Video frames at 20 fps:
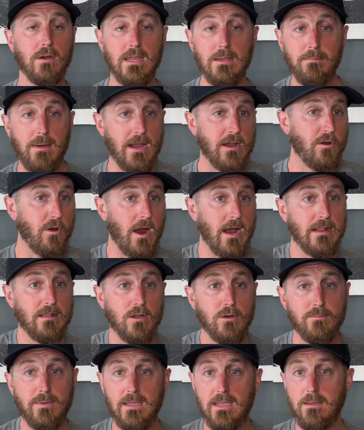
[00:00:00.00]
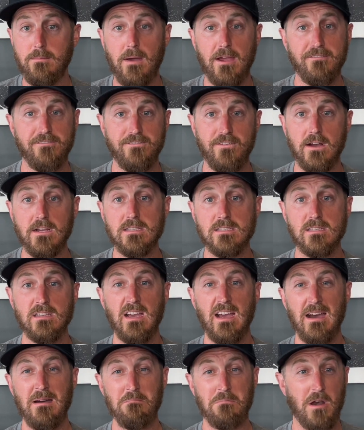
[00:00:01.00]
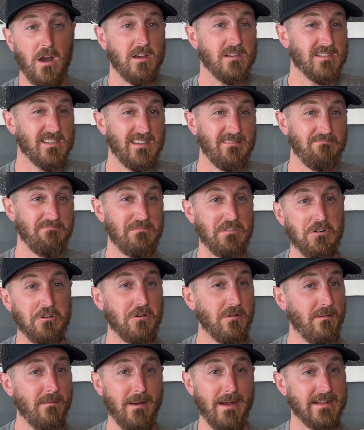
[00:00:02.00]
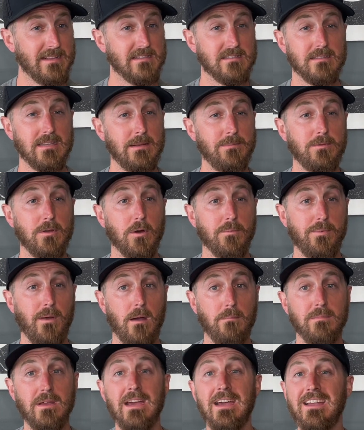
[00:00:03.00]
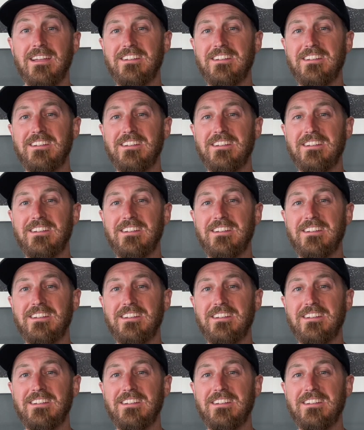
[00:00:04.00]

He might cry a little bit, he might fuss, but honestly, he'll go back to sleep, no problem.